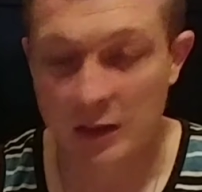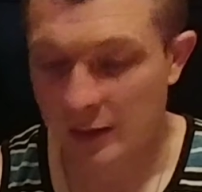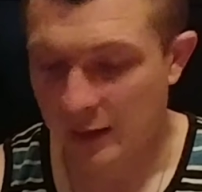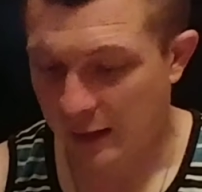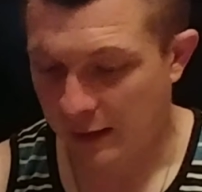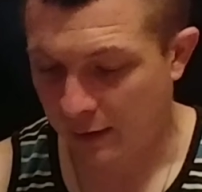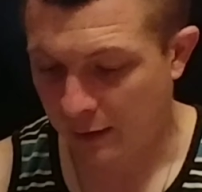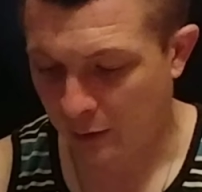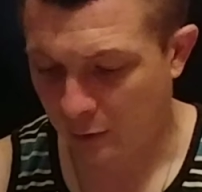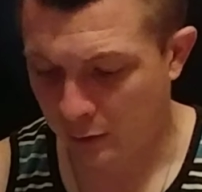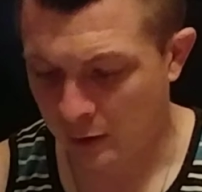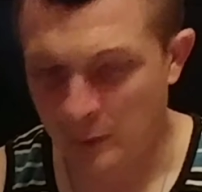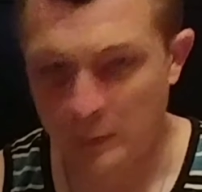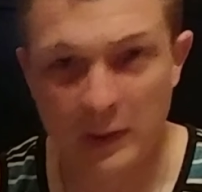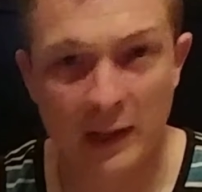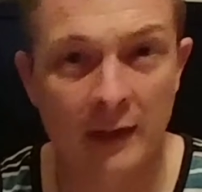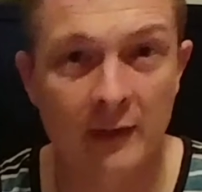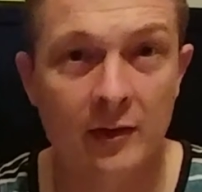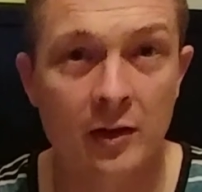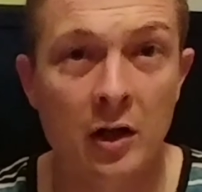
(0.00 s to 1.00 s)
And the green
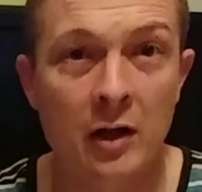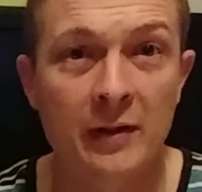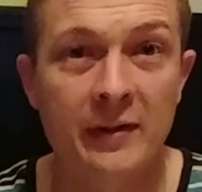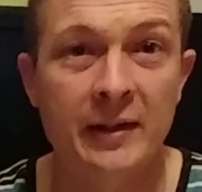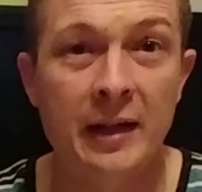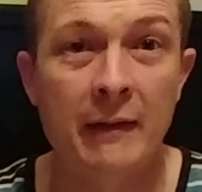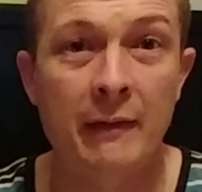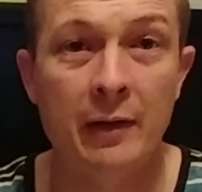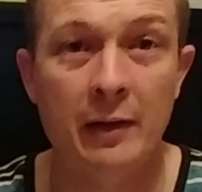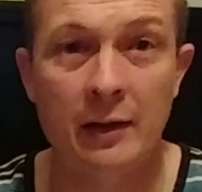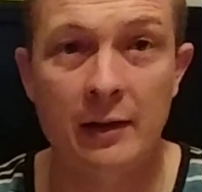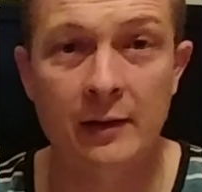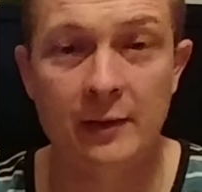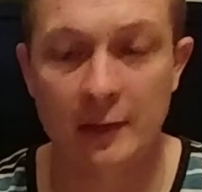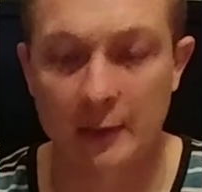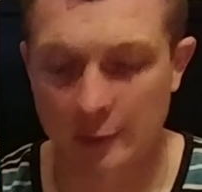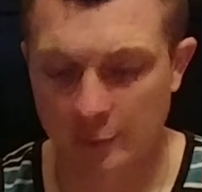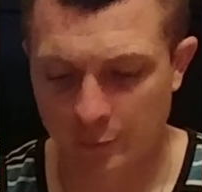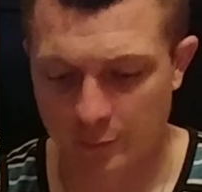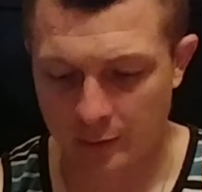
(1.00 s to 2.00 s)
beans cost seventy-nine
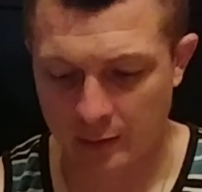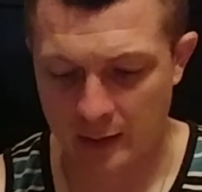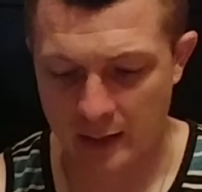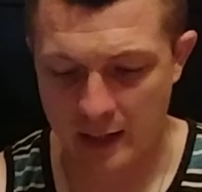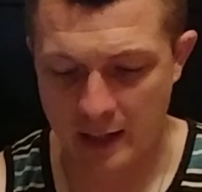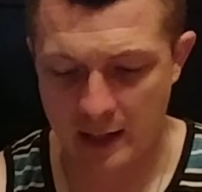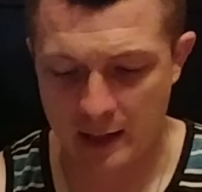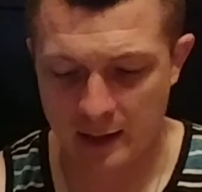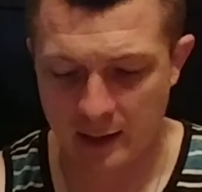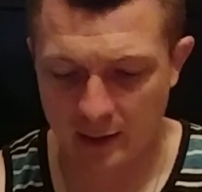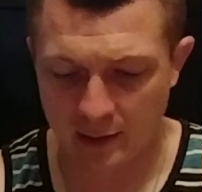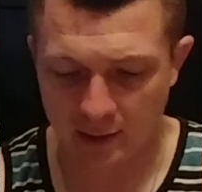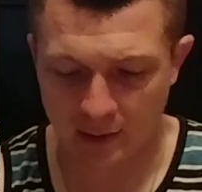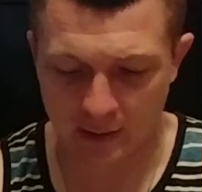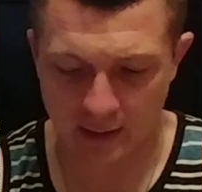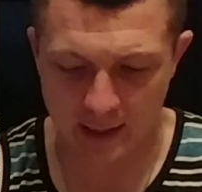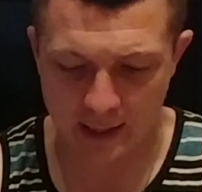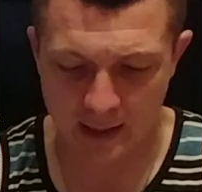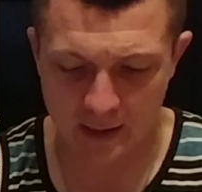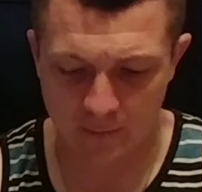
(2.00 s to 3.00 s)
cents for the can, and the
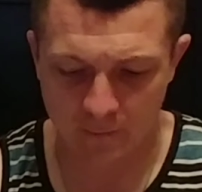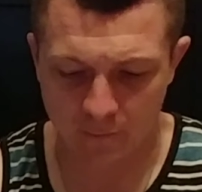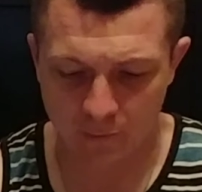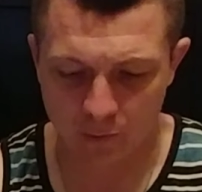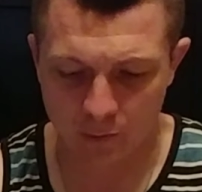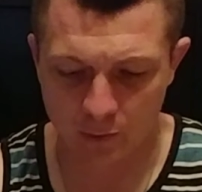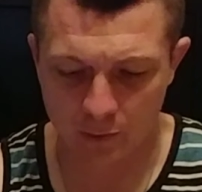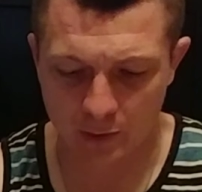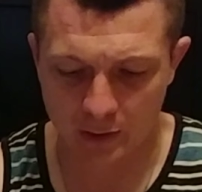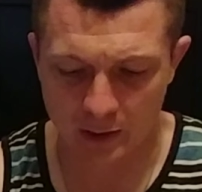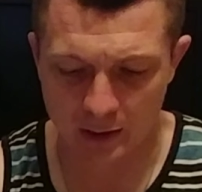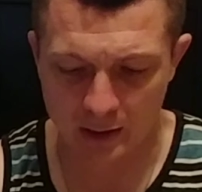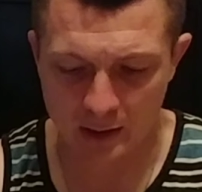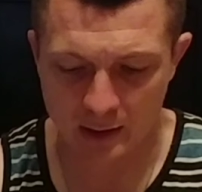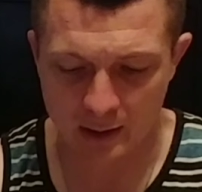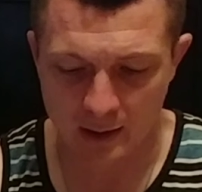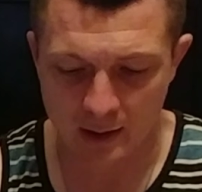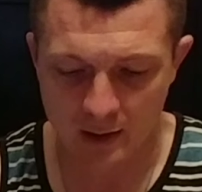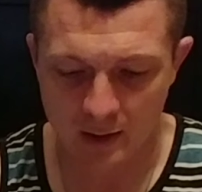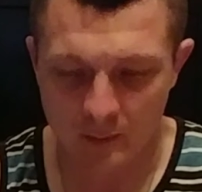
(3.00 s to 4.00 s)
can for the
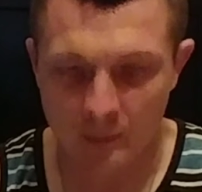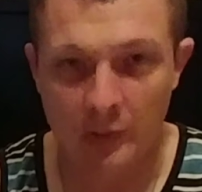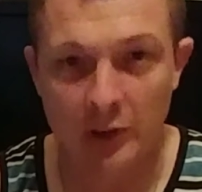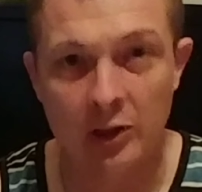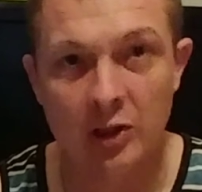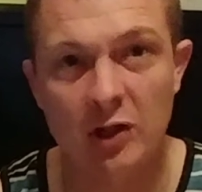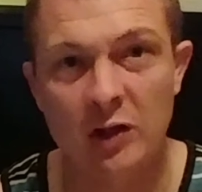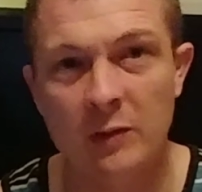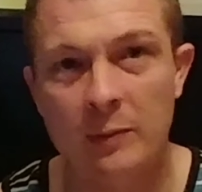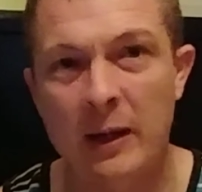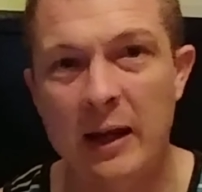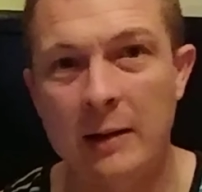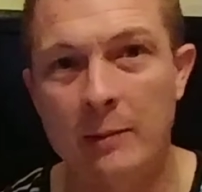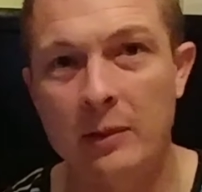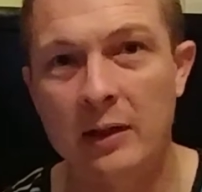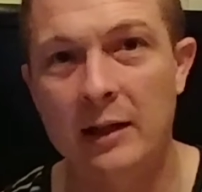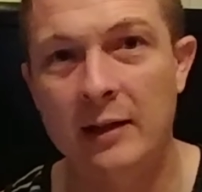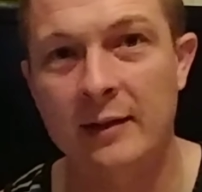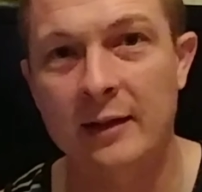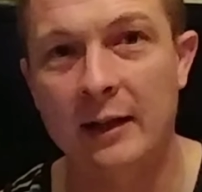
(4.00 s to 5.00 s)
Bush's baked
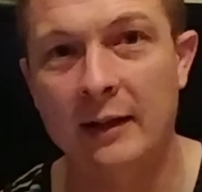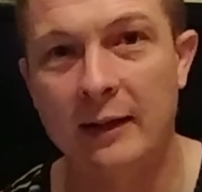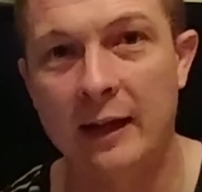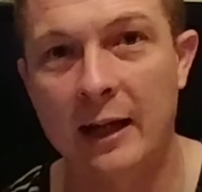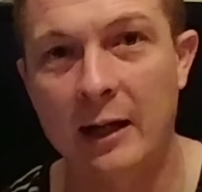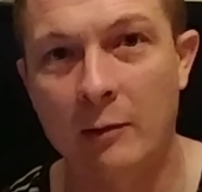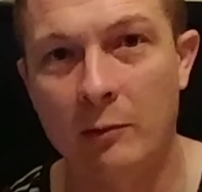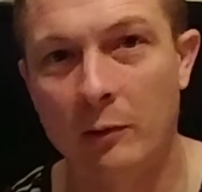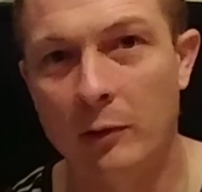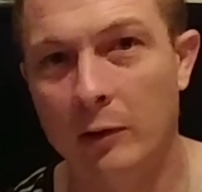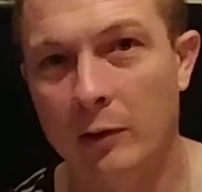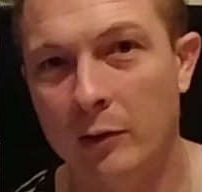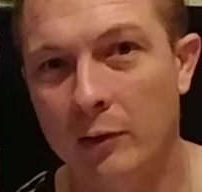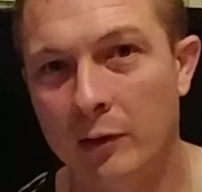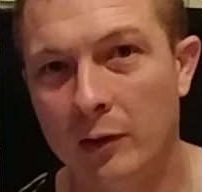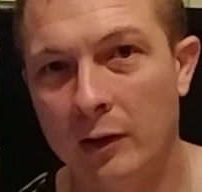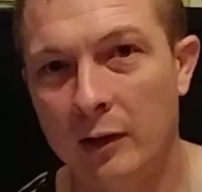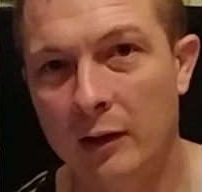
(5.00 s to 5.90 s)
beans, I think, were